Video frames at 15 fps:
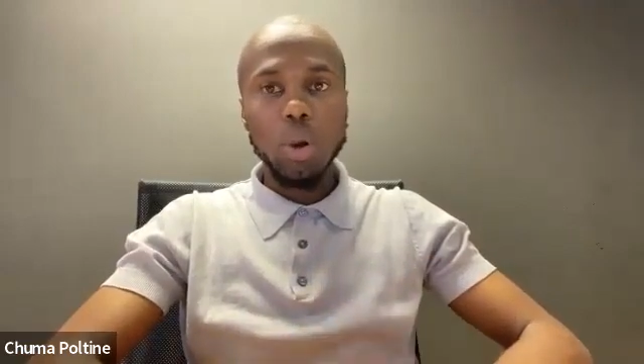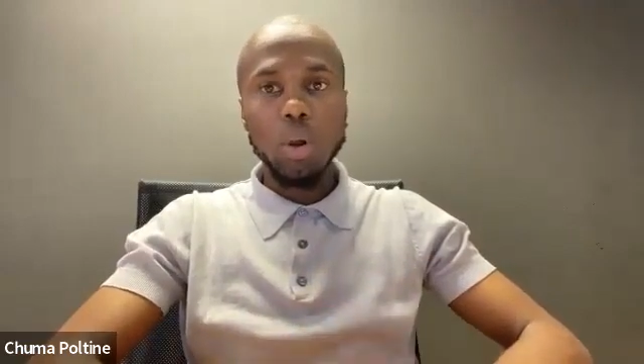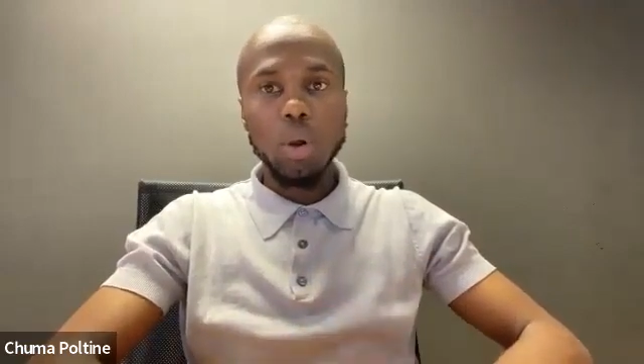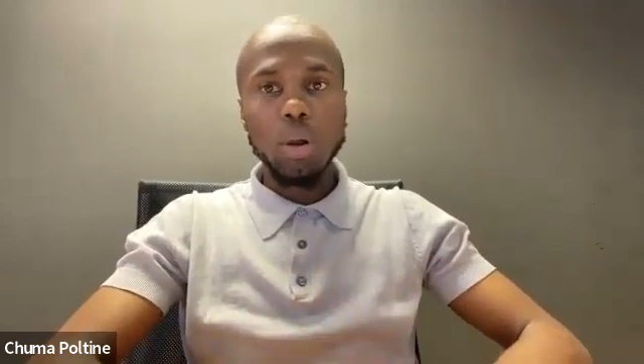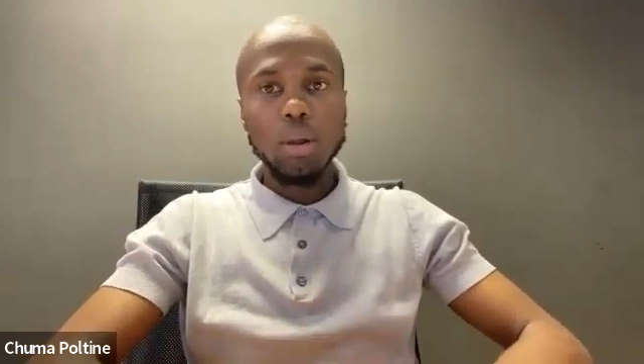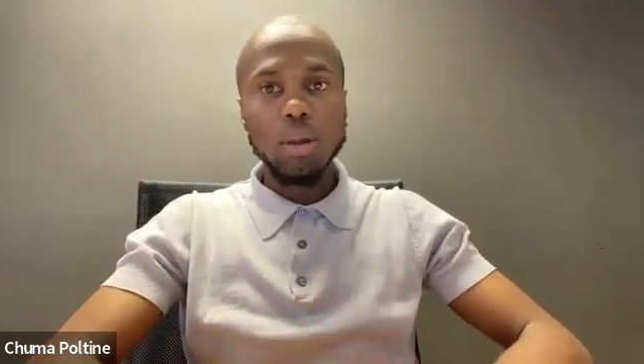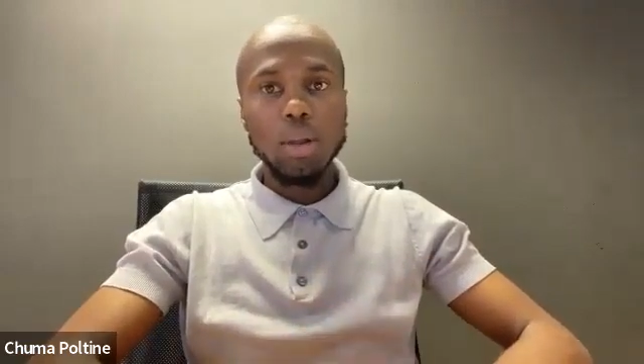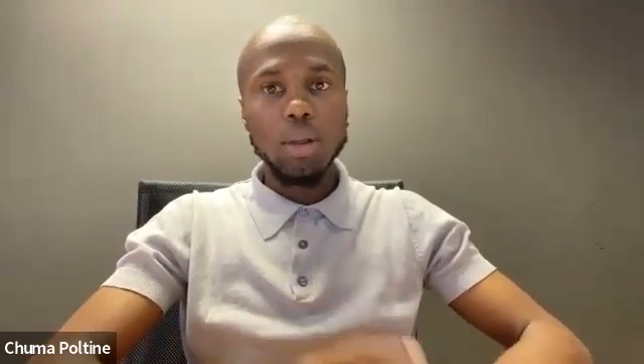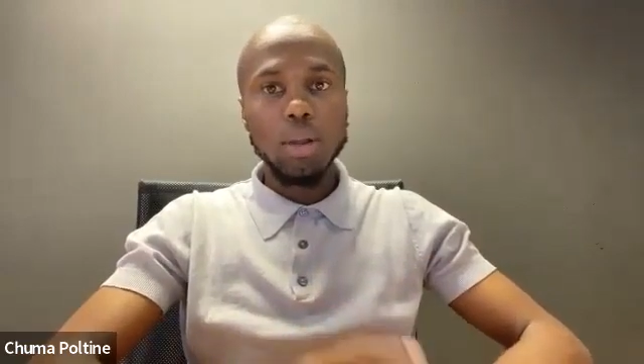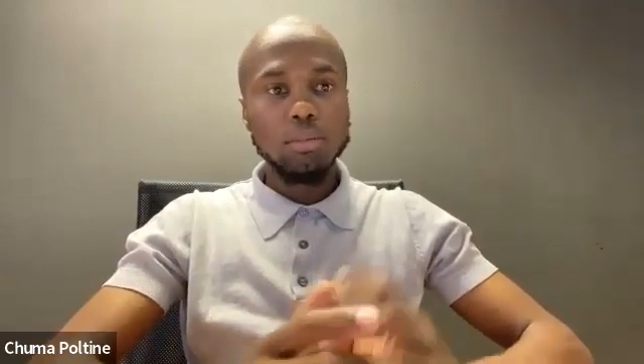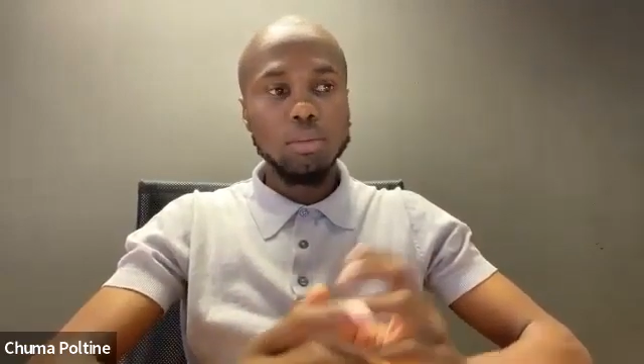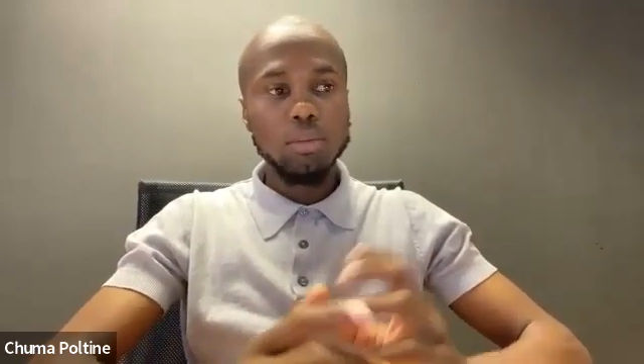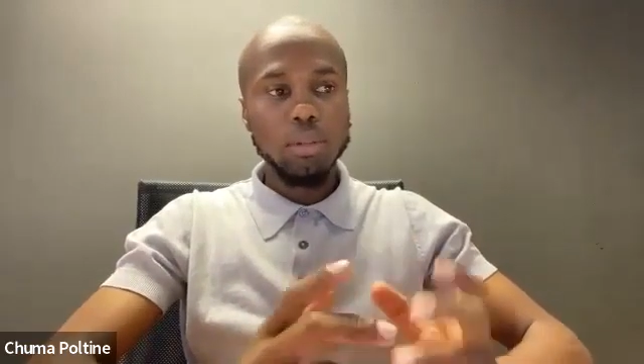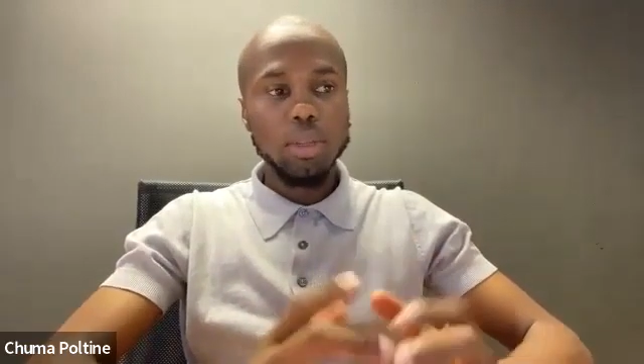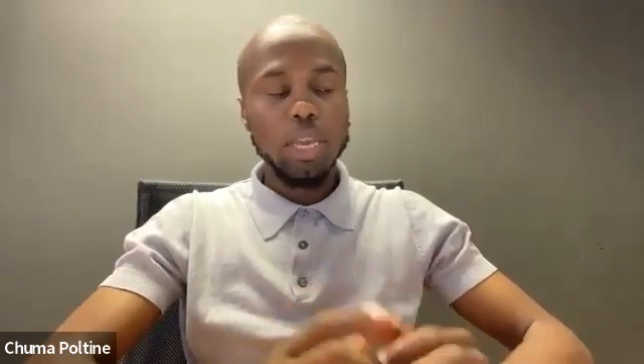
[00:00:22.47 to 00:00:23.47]
along
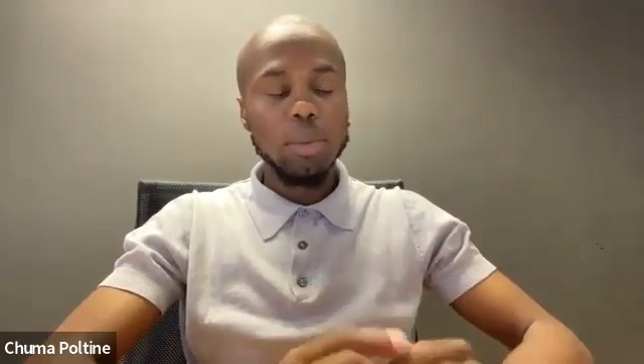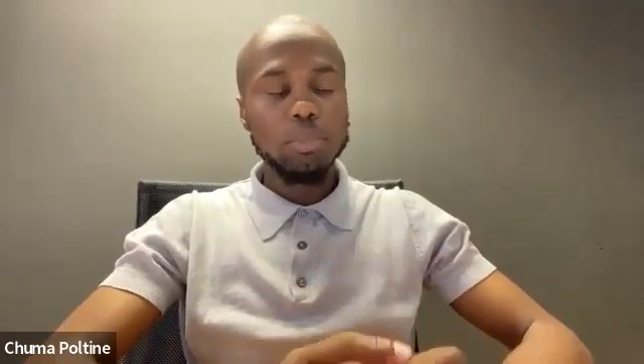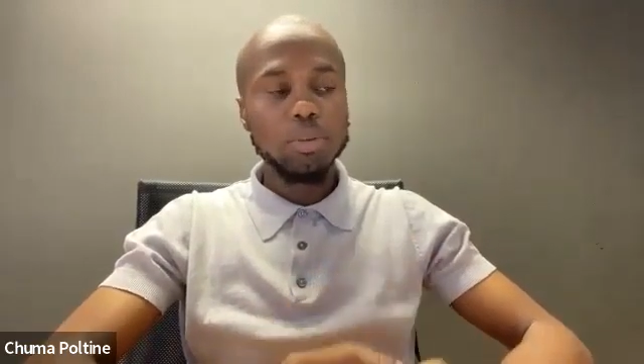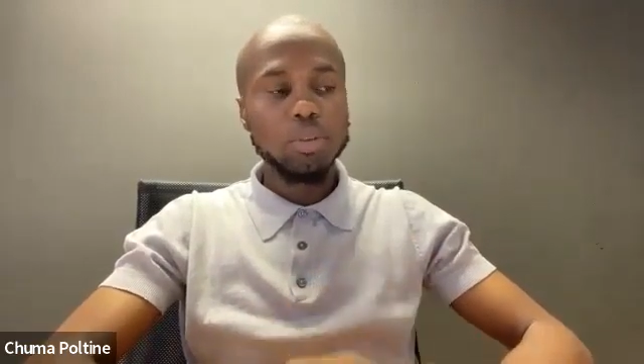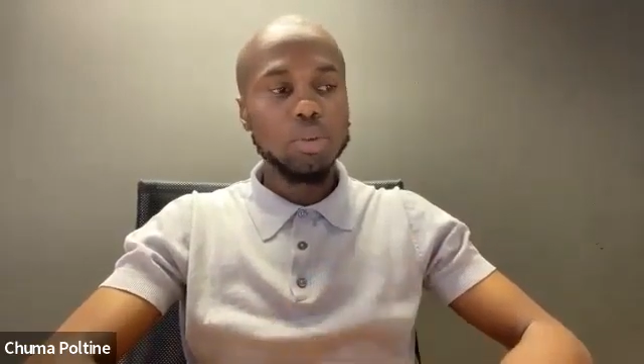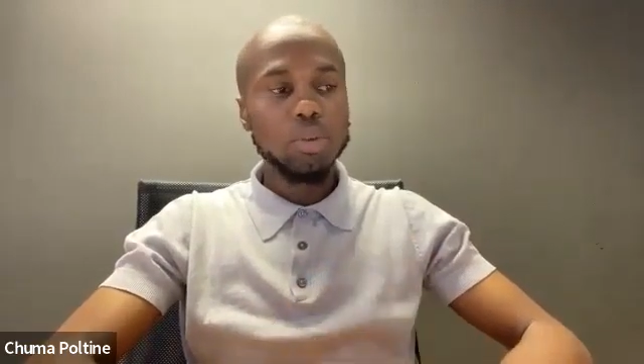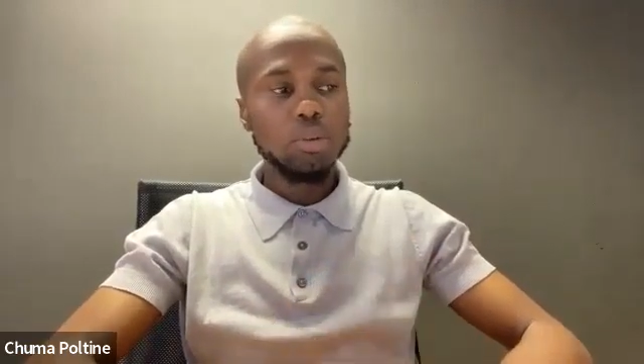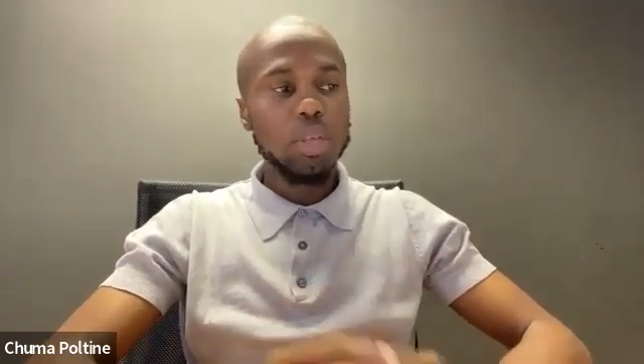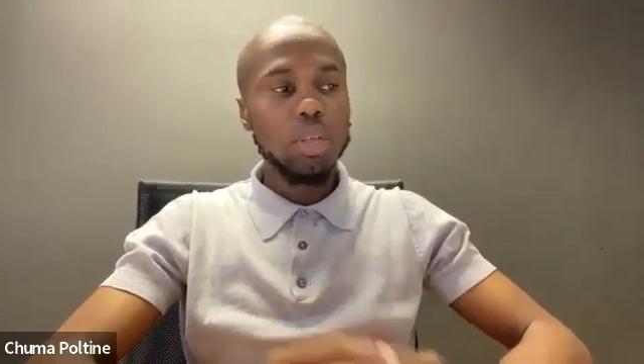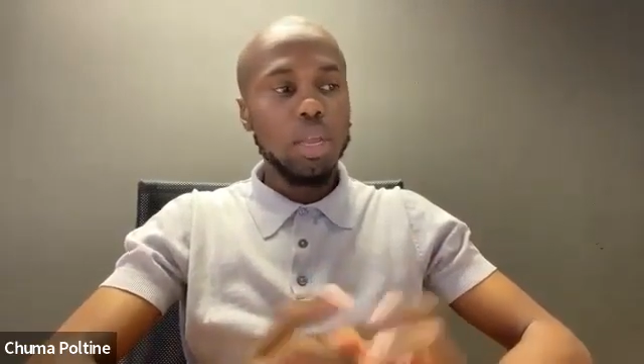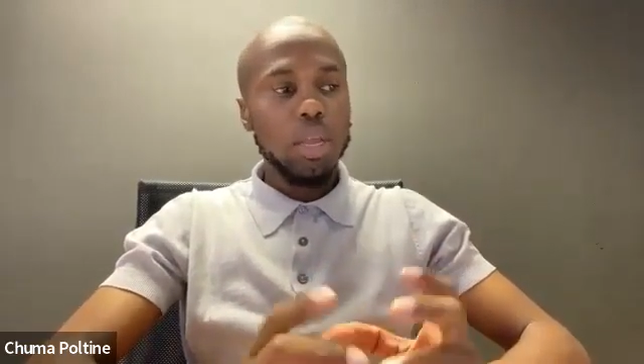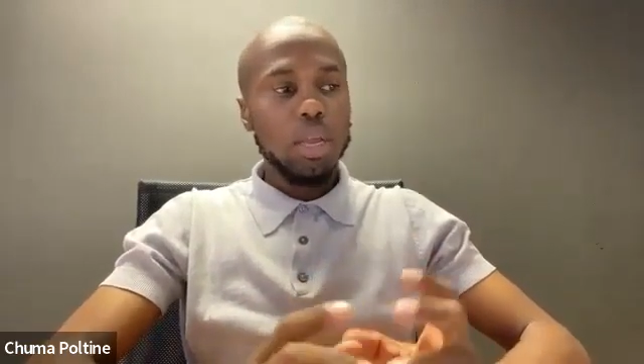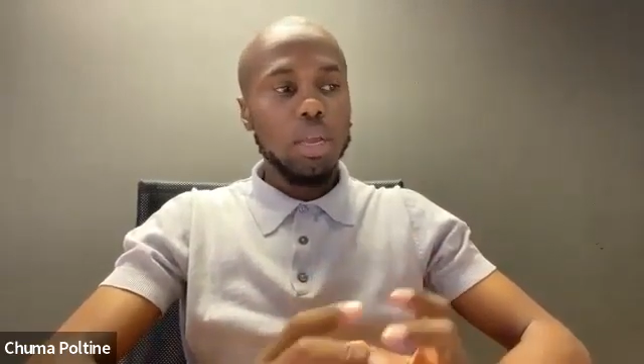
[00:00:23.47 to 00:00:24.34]
on the episodes.